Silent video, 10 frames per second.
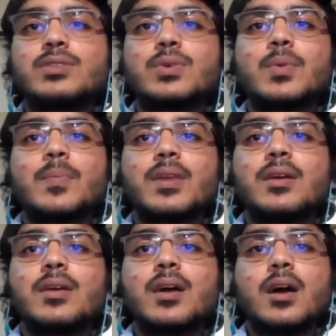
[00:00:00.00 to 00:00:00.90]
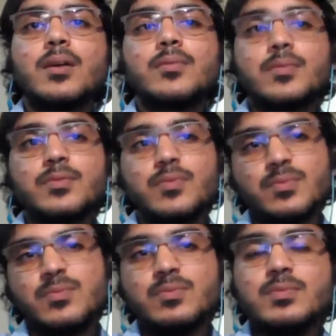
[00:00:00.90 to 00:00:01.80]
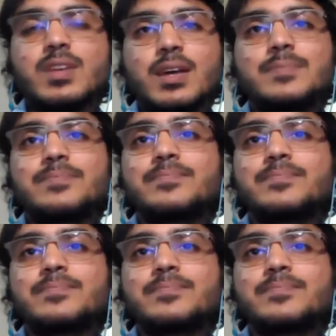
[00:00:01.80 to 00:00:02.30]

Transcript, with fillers: So uh, yeah.